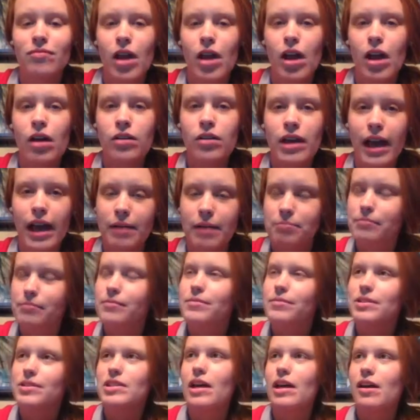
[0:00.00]
Okay,
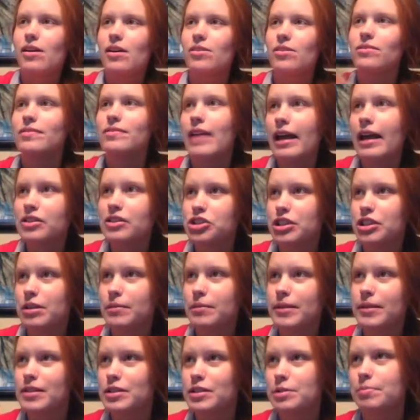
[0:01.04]
so that should have
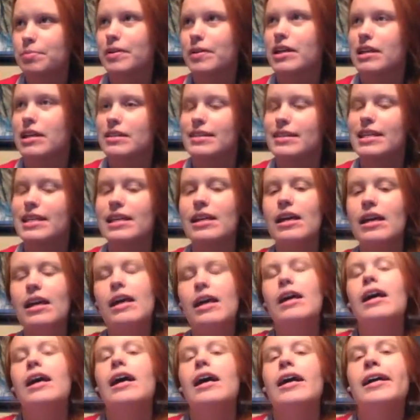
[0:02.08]
been super easy.
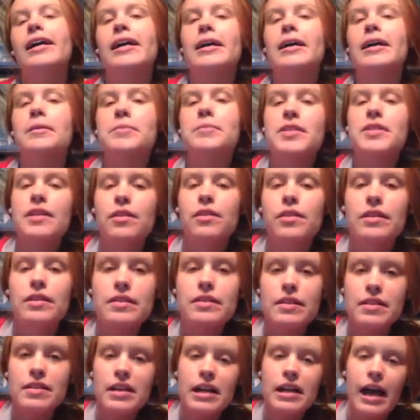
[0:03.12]
So this
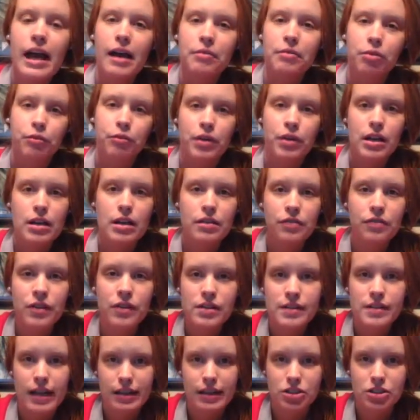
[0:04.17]
is going to have 3
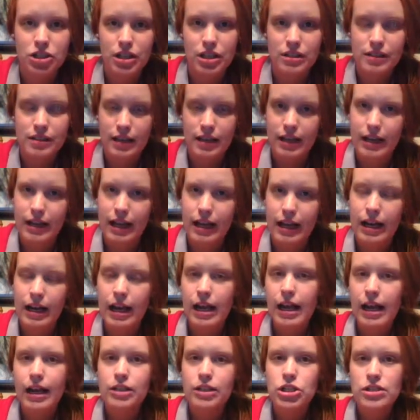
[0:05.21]
different sections in it,
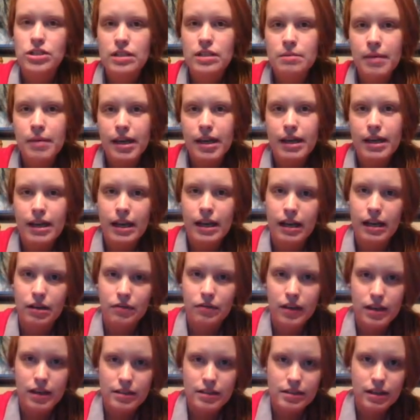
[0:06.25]
just to make it kind of
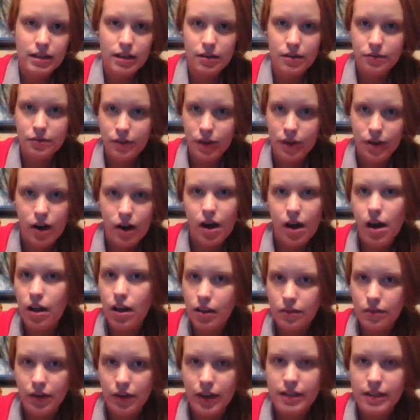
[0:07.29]
easier for all
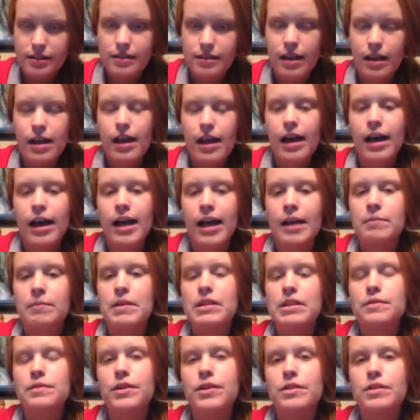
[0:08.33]
of us.
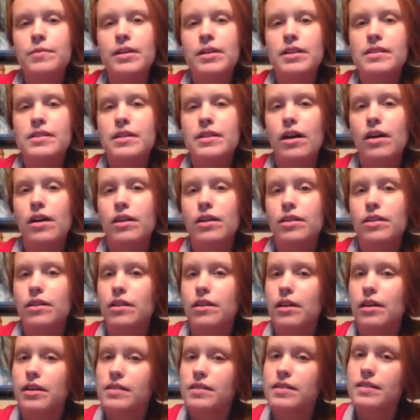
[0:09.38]
This first one is called
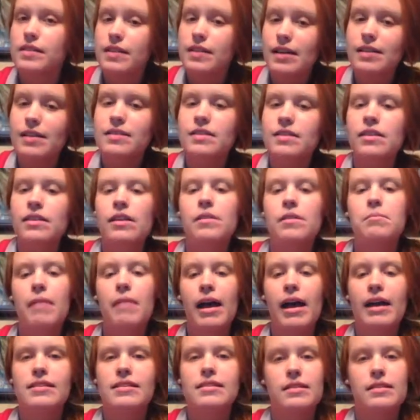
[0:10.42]
the 6th
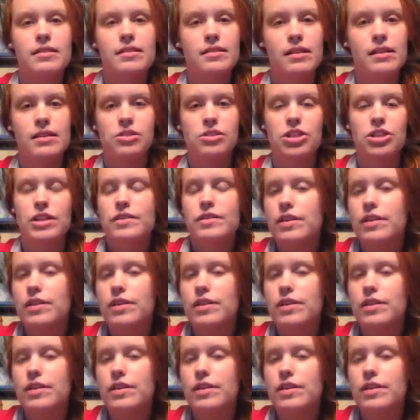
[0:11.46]
mass extinction.